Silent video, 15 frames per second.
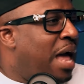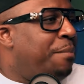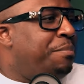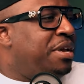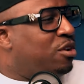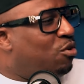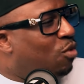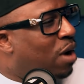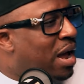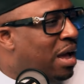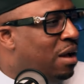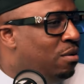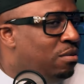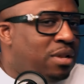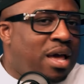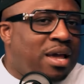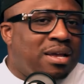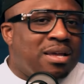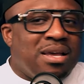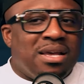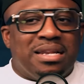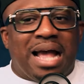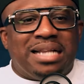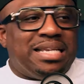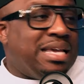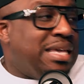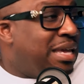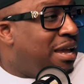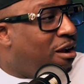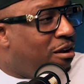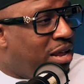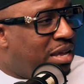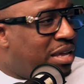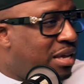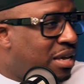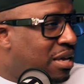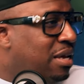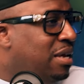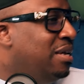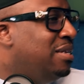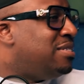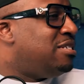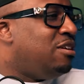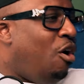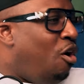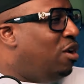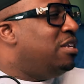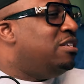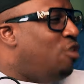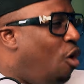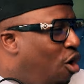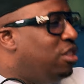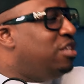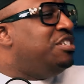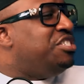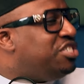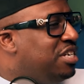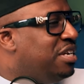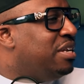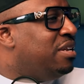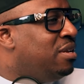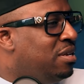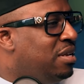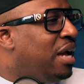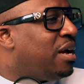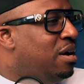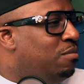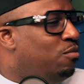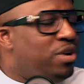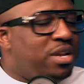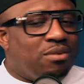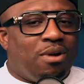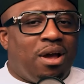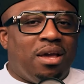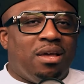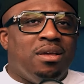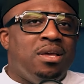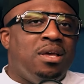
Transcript: not being around, like not taking care of their kids, all of the shit that come with it, right?